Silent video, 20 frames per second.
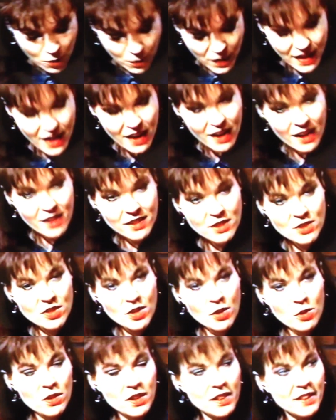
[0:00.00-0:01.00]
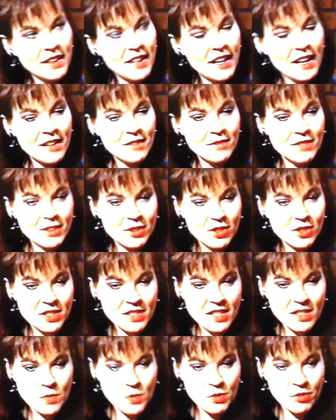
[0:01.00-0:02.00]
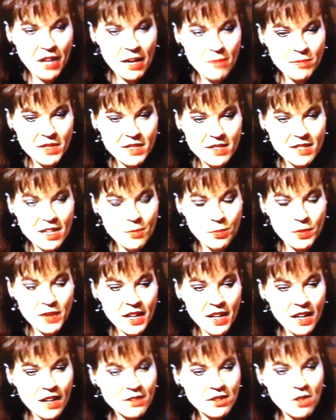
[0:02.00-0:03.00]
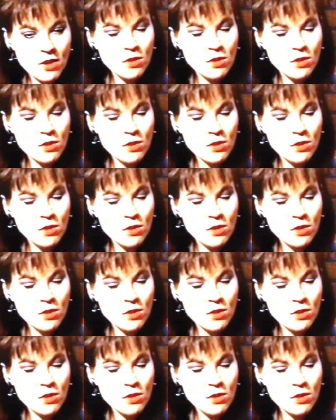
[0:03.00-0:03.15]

We can't totally, just as we wrap this up, we can't